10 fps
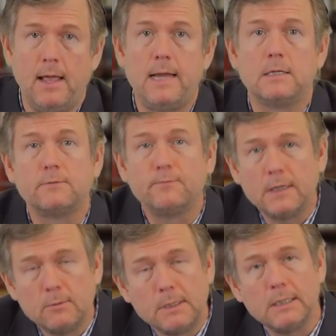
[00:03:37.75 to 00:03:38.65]
And it's
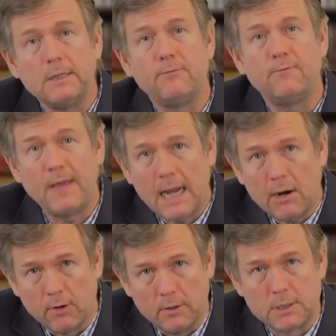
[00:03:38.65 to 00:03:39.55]
fundamentally
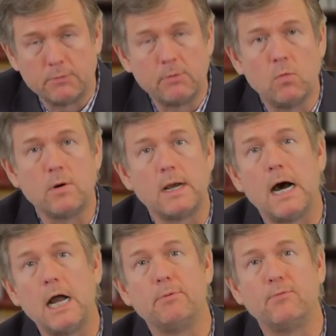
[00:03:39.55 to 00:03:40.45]
fairer to reward
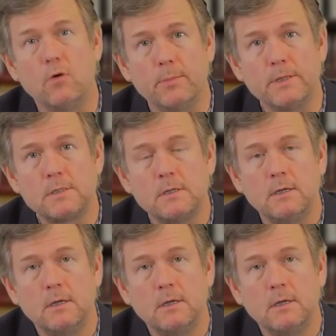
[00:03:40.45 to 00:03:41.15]
high performance